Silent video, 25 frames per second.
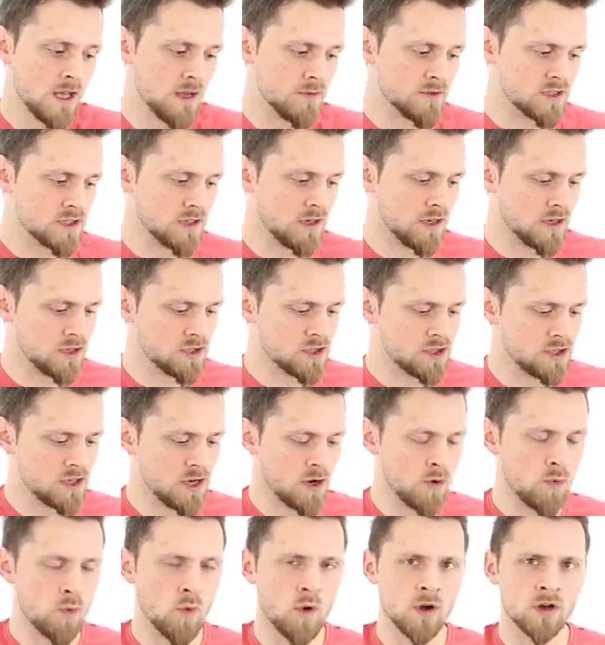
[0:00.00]
And so long as you
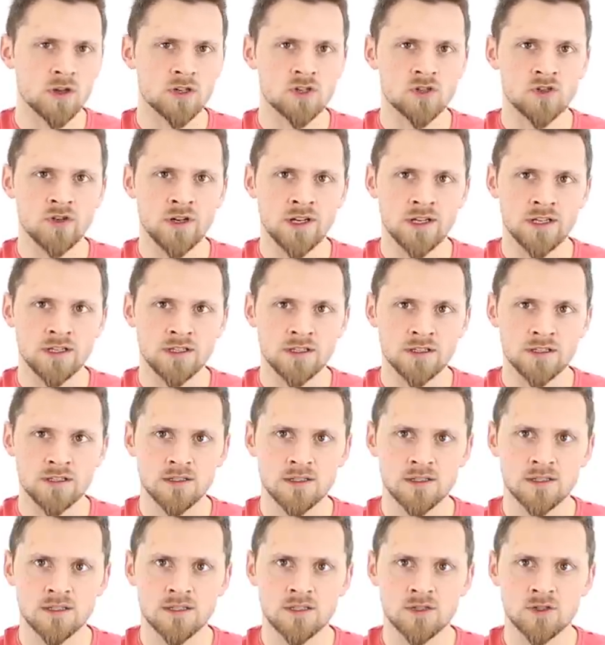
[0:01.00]
know what
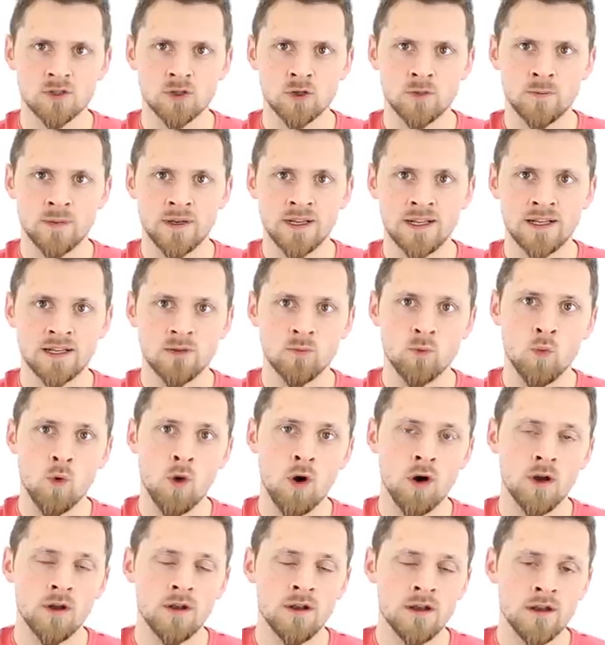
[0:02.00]
strings should be in
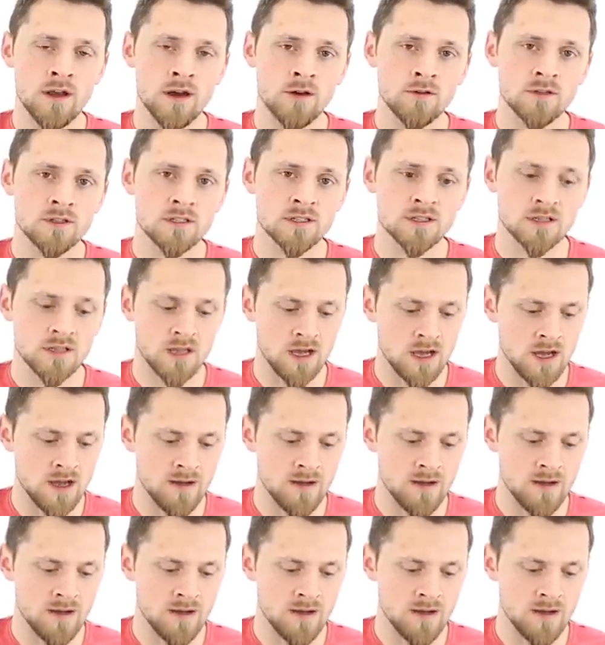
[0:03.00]
what note,